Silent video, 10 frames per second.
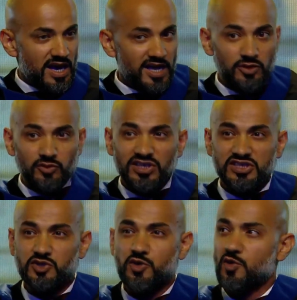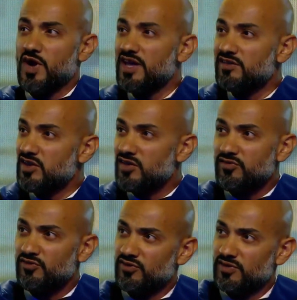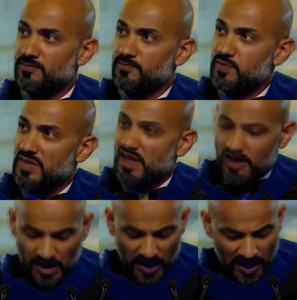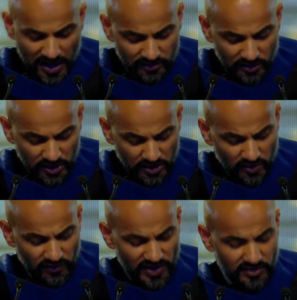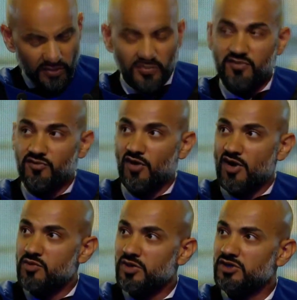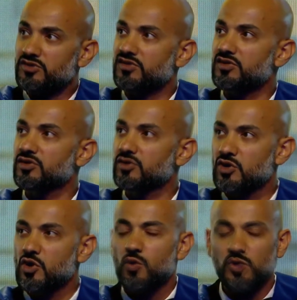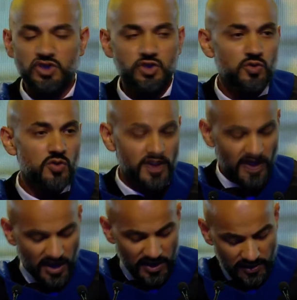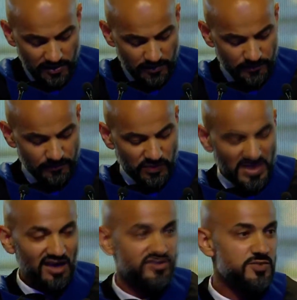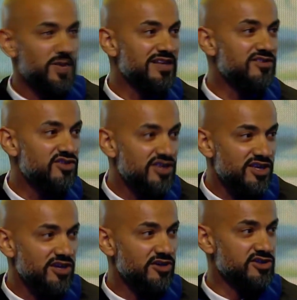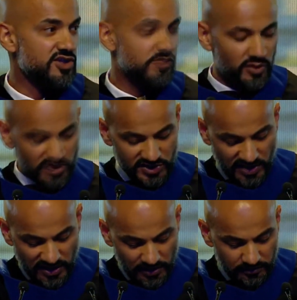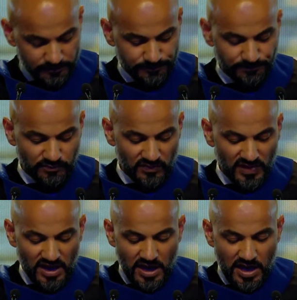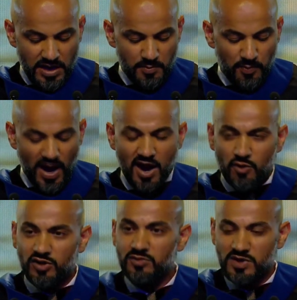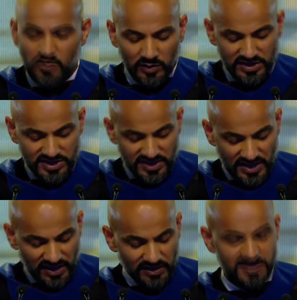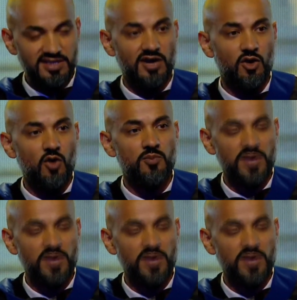AUD's creative and innovative environment, which you and I have spent years immersed in, empowered me with skills that go